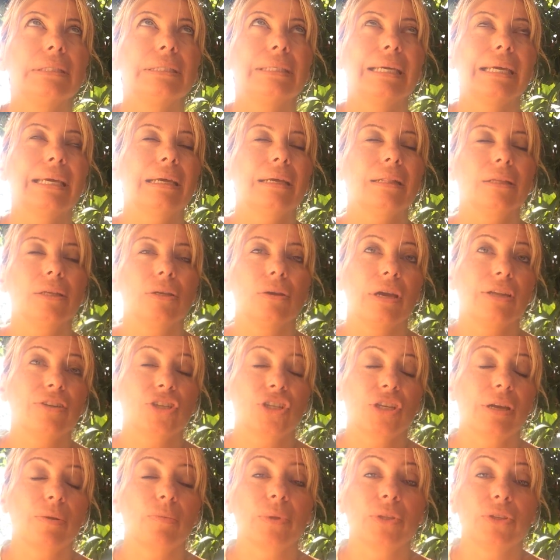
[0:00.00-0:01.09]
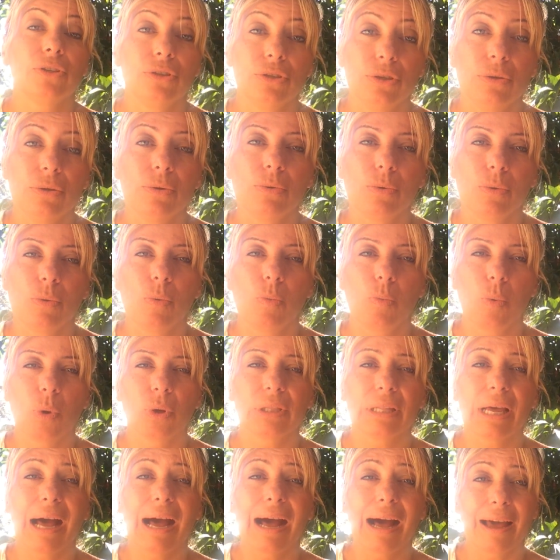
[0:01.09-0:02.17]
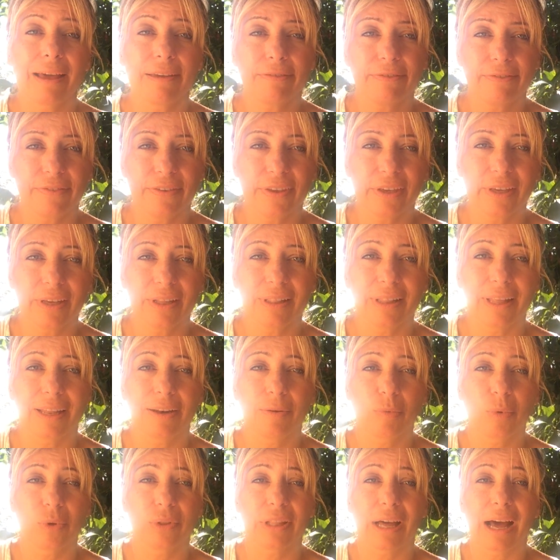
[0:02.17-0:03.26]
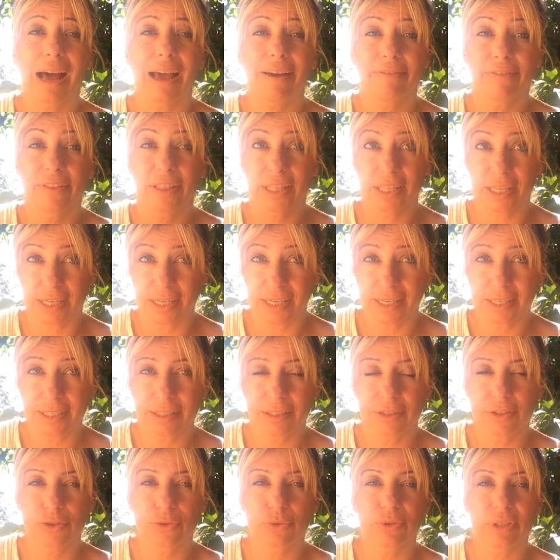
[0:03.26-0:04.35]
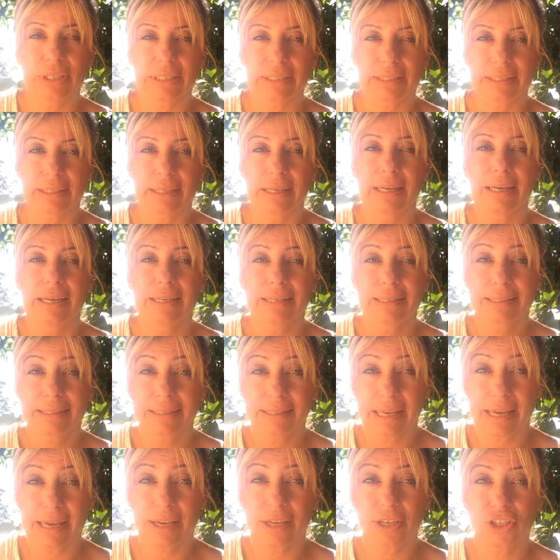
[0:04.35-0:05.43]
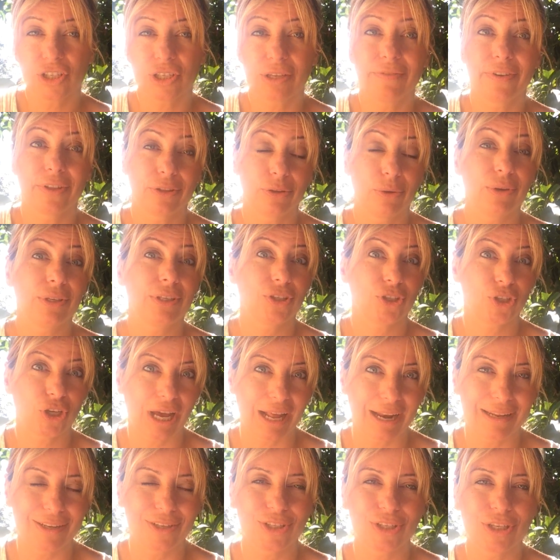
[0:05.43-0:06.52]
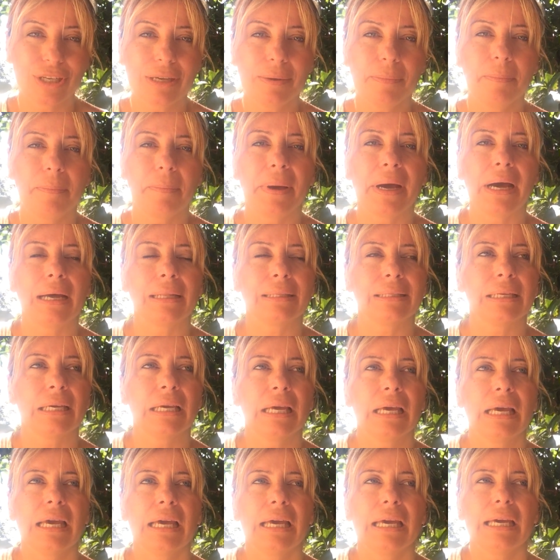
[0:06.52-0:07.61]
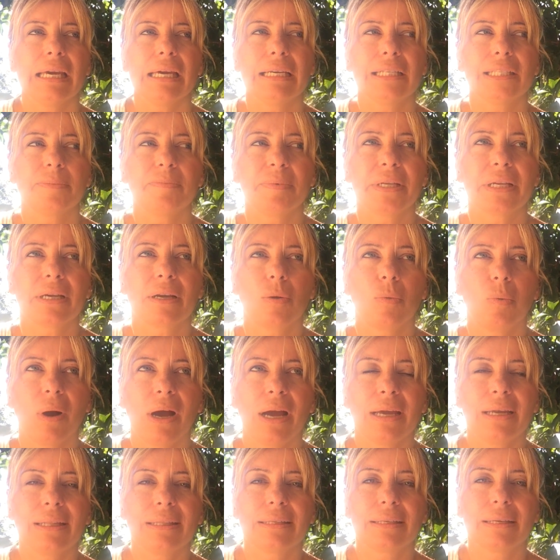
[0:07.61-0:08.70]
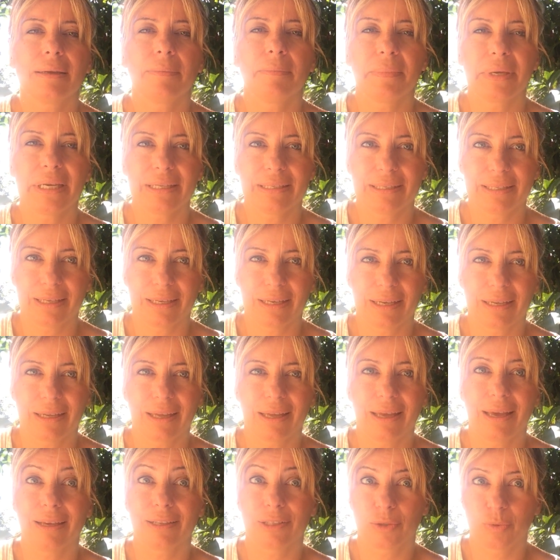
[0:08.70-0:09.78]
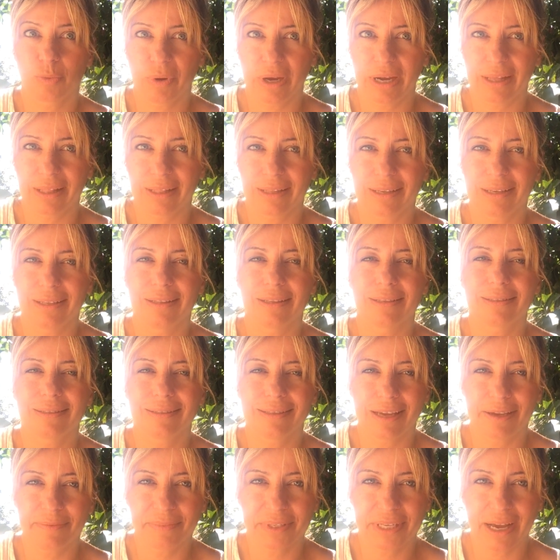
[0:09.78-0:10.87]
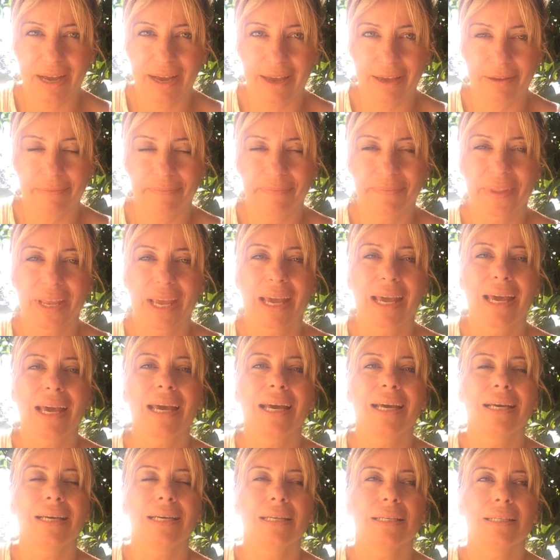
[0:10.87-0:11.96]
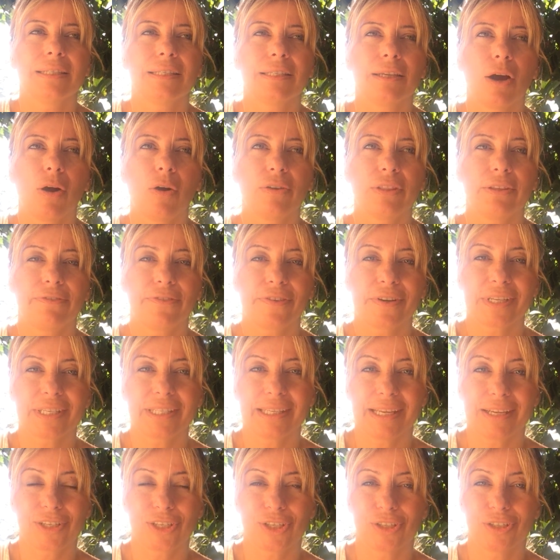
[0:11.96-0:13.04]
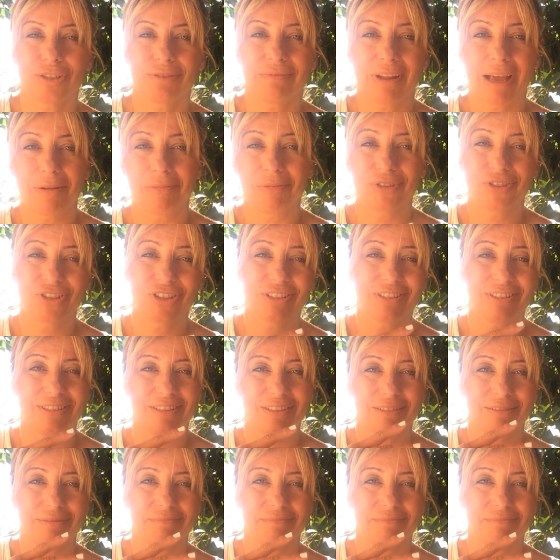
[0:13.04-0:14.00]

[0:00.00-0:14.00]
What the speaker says: tell you and share with you what I feel and what I've learned through this stage, even though it's challenging, but it's been quite amazing as well in the same time. So the first session, I will just